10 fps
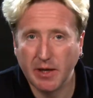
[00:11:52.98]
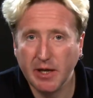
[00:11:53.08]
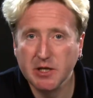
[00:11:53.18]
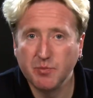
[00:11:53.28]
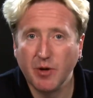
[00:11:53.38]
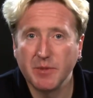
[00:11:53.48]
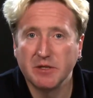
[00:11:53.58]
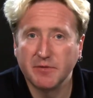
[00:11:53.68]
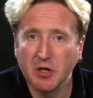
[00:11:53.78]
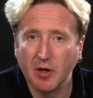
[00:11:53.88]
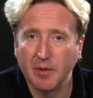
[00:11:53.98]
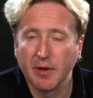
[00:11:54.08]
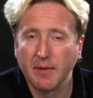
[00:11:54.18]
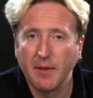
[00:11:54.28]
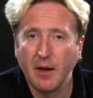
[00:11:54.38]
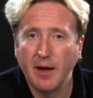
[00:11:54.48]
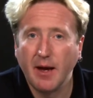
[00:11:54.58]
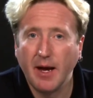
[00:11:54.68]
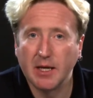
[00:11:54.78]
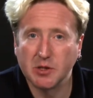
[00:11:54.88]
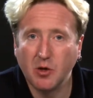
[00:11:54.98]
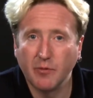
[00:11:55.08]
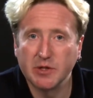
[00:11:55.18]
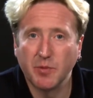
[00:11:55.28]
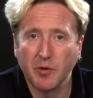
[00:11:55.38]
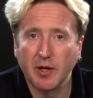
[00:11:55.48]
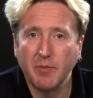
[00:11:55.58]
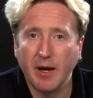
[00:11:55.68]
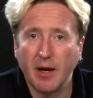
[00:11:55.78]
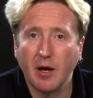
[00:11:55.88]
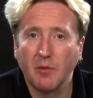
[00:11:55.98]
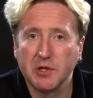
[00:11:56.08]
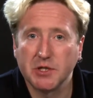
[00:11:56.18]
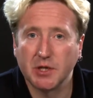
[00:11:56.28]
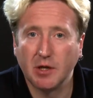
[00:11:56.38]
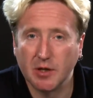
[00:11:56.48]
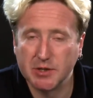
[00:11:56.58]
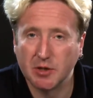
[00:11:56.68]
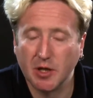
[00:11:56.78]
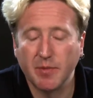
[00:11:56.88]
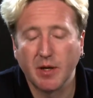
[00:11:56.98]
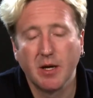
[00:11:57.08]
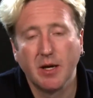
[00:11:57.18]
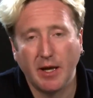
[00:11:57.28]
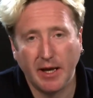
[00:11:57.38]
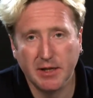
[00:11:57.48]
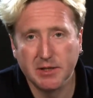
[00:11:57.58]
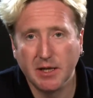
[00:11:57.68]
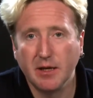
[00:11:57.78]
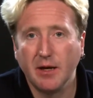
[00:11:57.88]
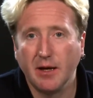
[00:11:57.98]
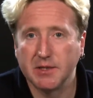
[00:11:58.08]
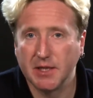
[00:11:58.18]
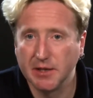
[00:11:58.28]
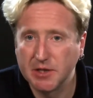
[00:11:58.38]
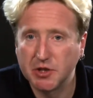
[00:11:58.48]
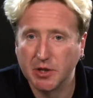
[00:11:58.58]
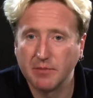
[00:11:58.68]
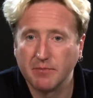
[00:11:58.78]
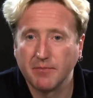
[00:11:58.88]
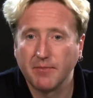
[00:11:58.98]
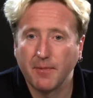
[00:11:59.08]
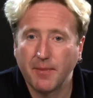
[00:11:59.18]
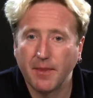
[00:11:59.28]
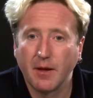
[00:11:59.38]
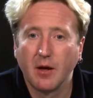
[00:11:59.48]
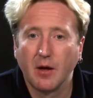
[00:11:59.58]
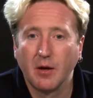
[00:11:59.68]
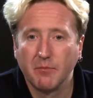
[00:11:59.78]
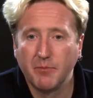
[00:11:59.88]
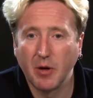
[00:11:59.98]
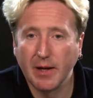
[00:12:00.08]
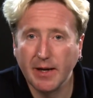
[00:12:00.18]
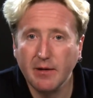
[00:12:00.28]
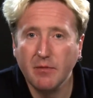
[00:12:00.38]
each primitive type has a corresponding pair which is a class type. Int has integer. Boolean